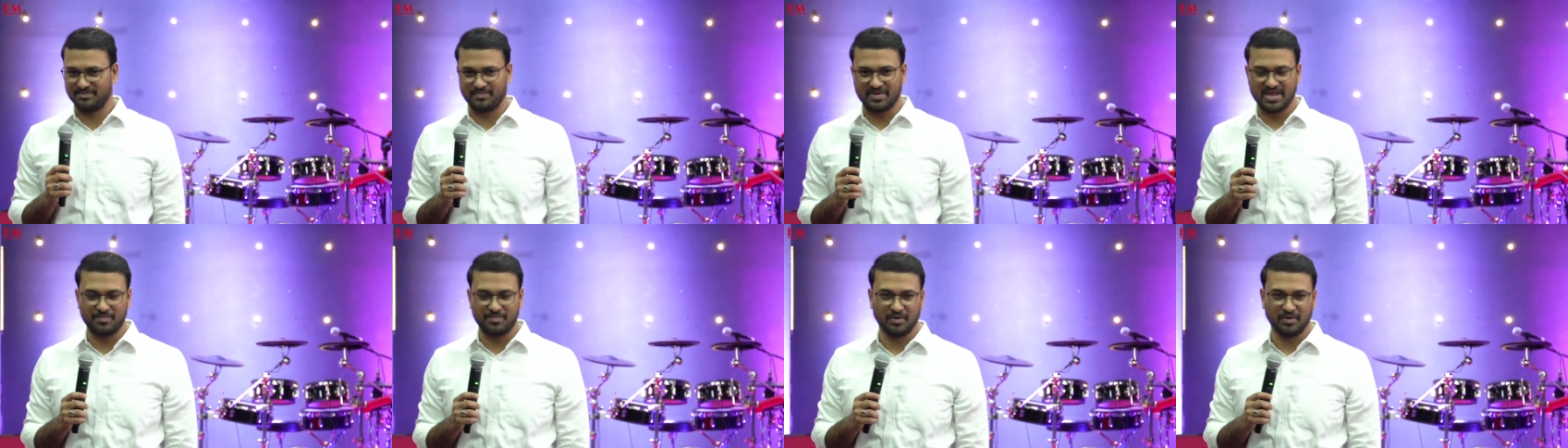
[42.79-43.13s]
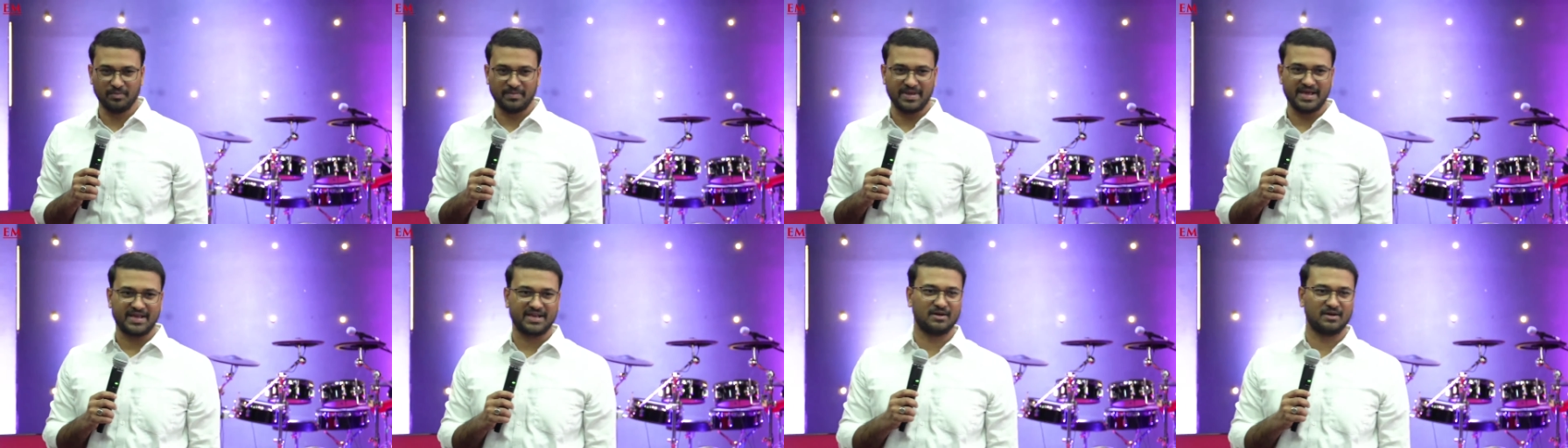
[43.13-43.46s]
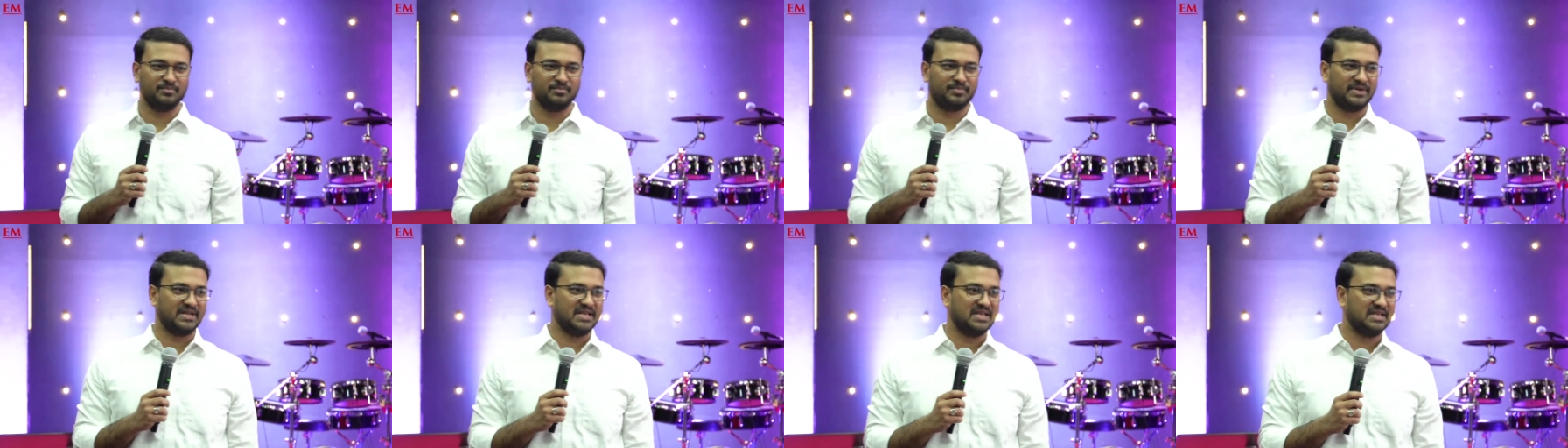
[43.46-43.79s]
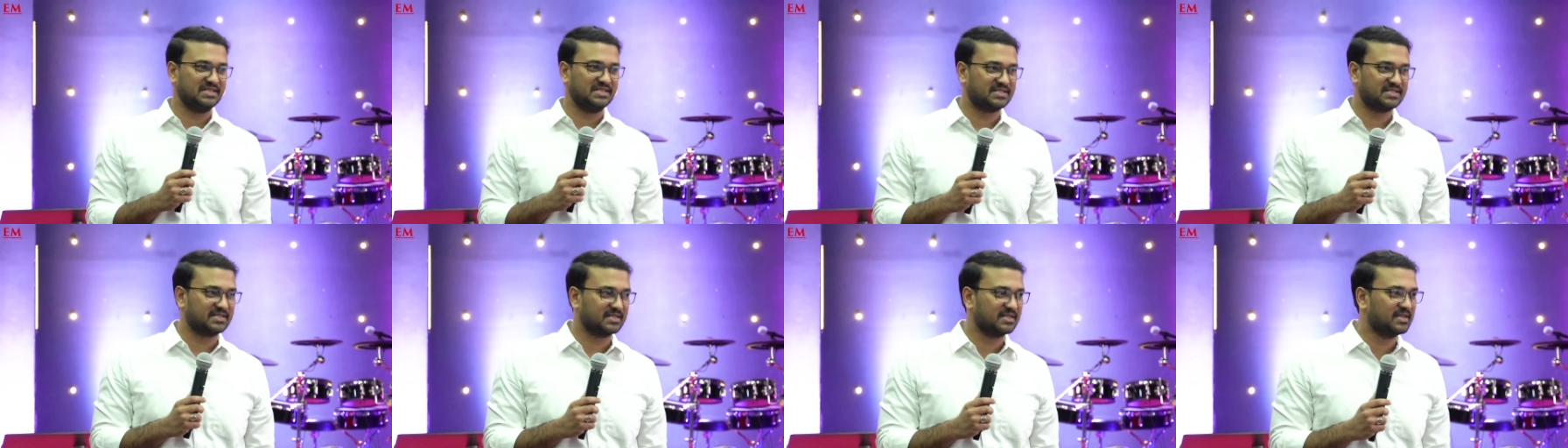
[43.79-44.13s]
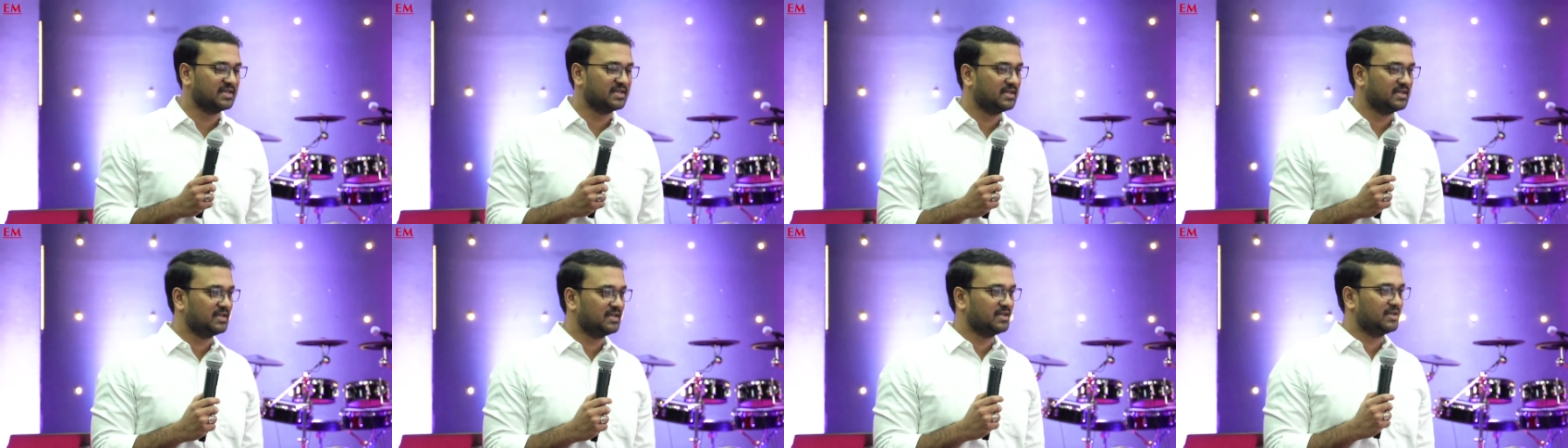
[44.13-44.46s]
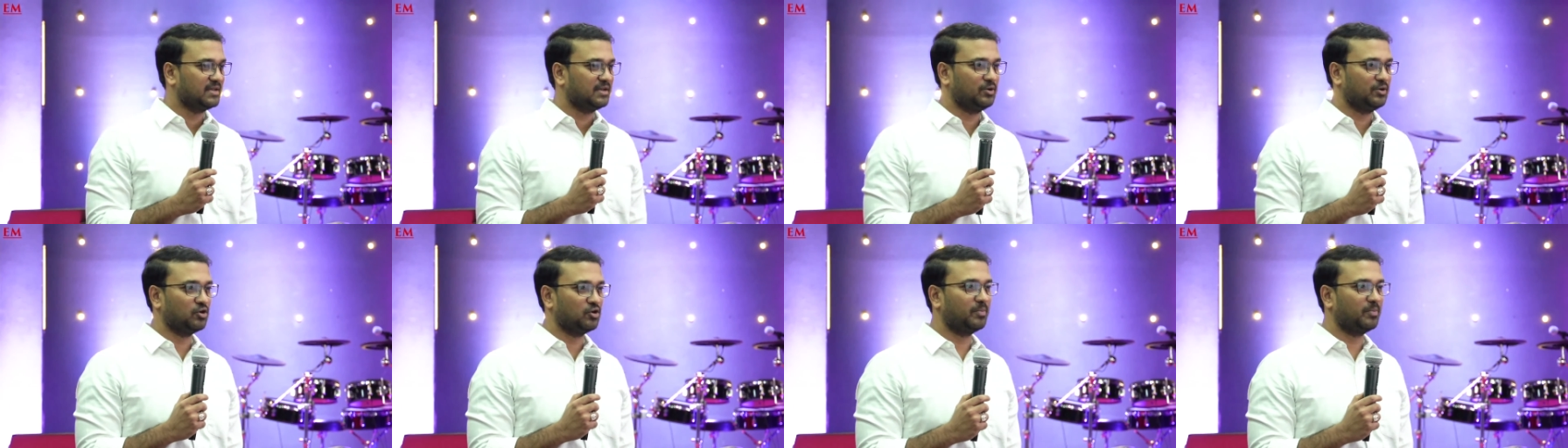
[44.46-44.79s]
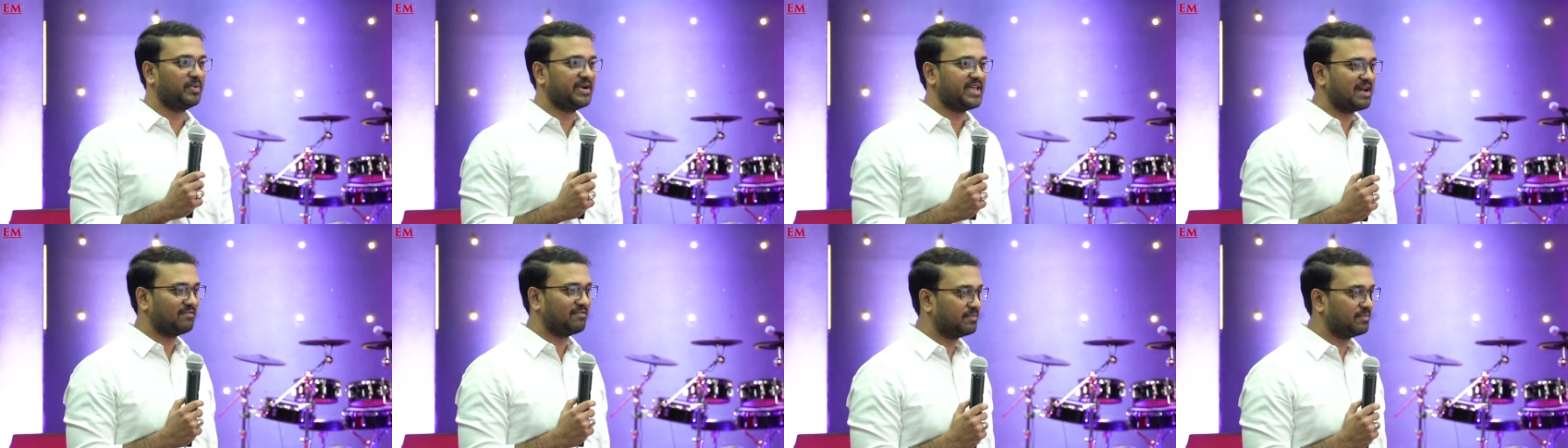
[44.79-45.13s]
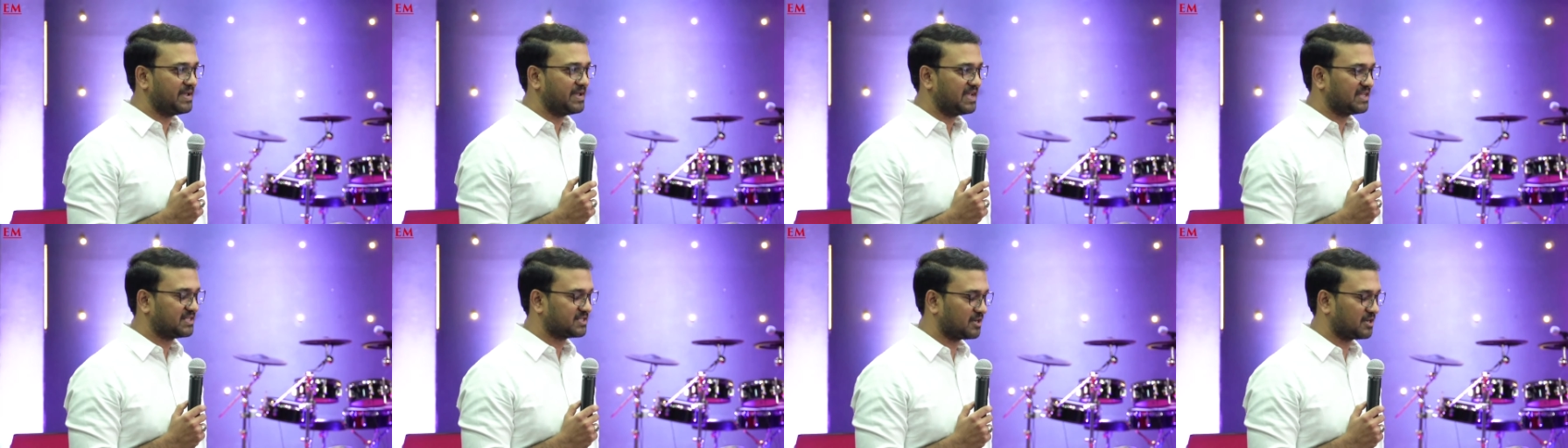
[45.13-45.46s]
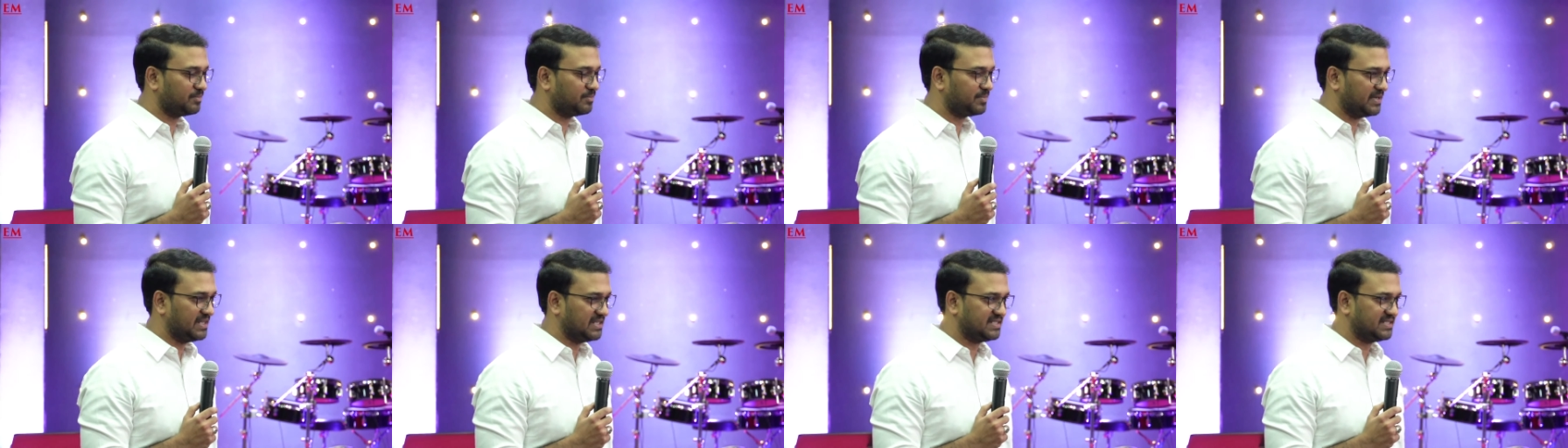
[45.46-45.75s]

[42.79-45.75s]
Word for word: People make companies. Nobody ever makes companies.